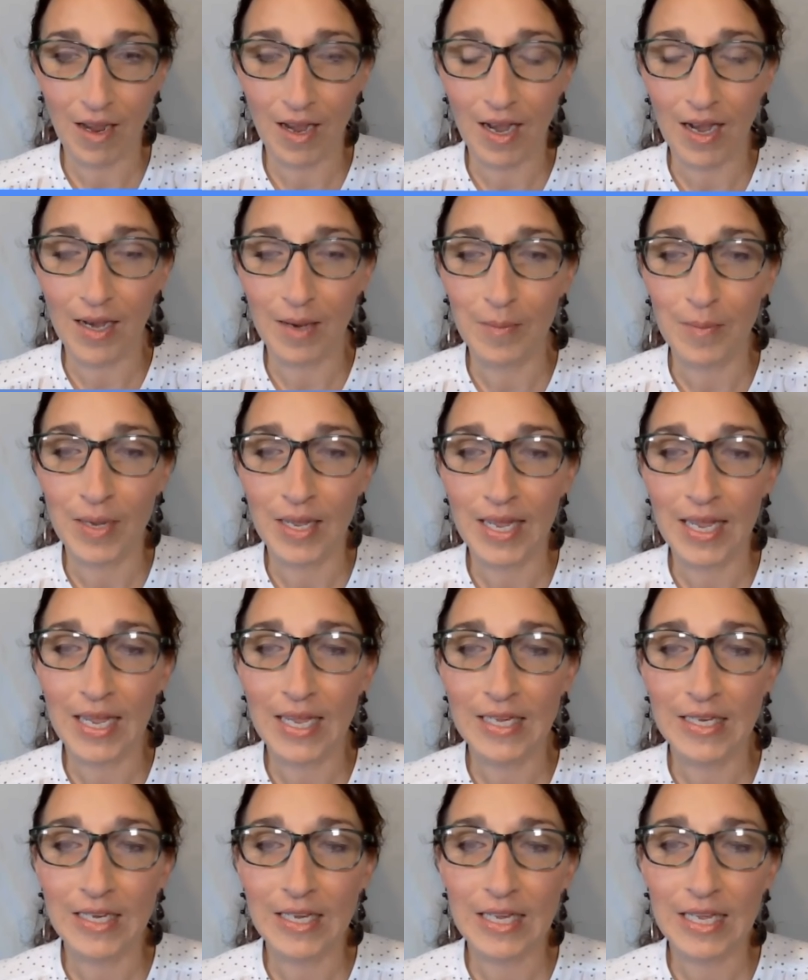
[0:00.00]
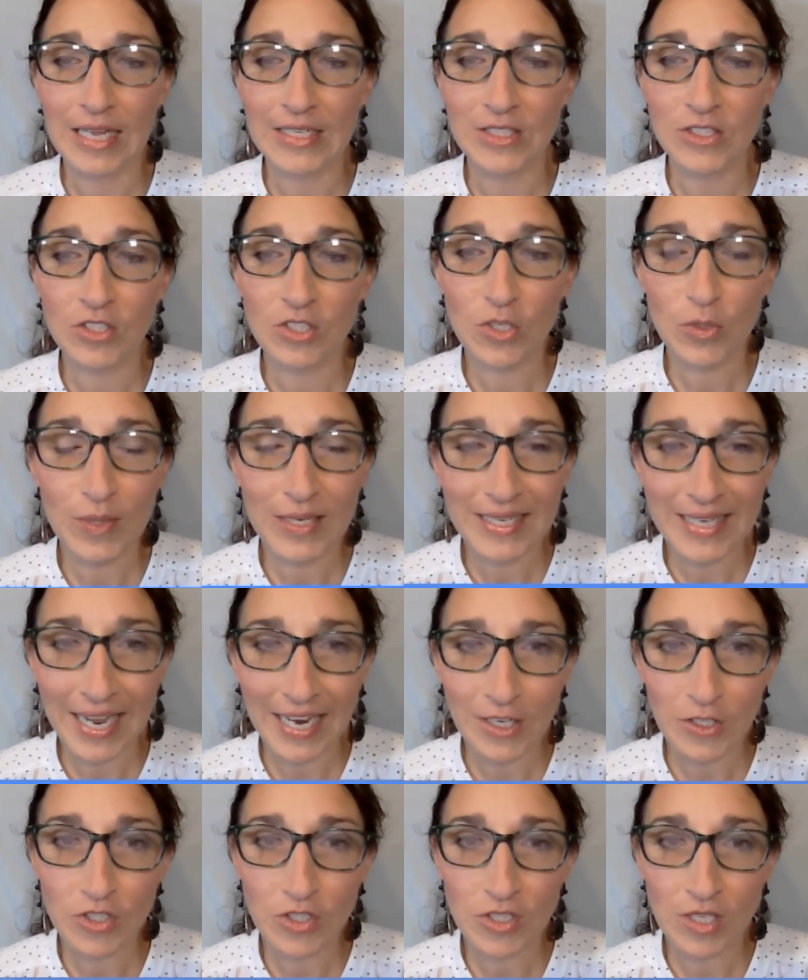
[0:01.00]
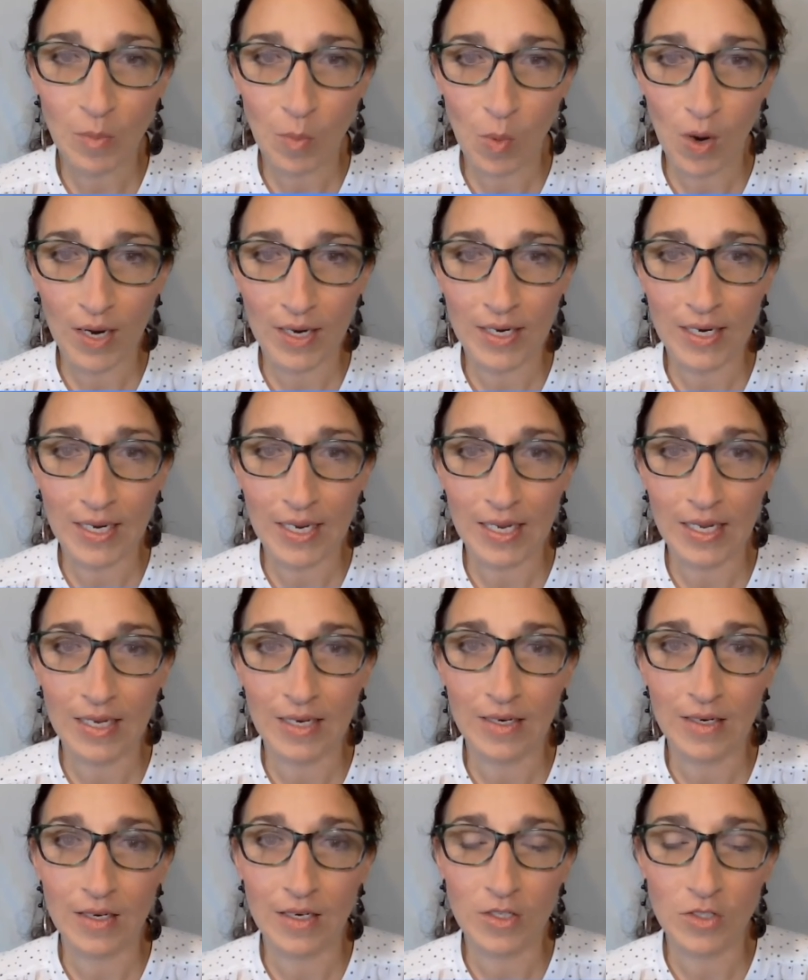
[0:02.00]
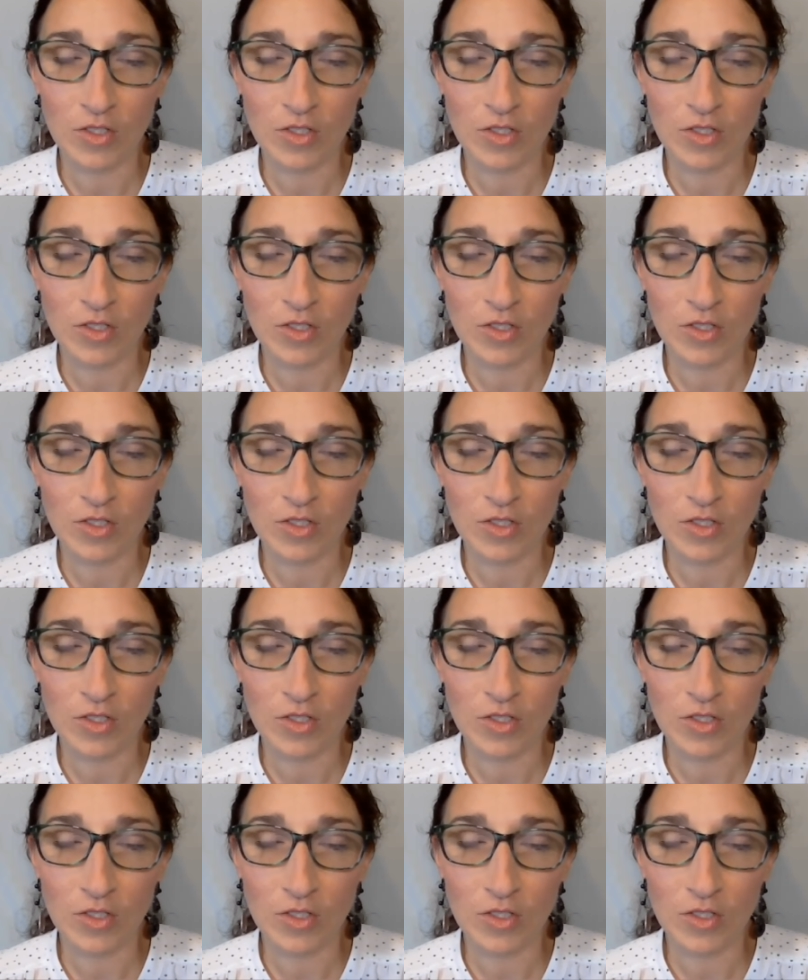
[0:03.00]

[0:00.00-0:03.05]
Um, in to engage someone in